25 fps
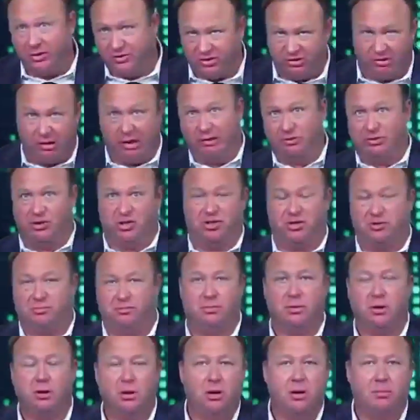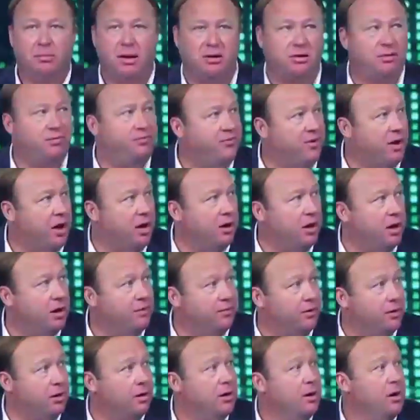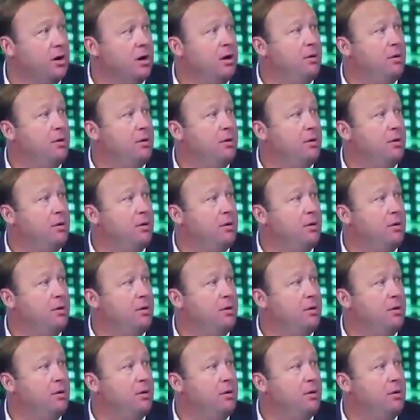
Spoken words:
And she's like, about to fall over.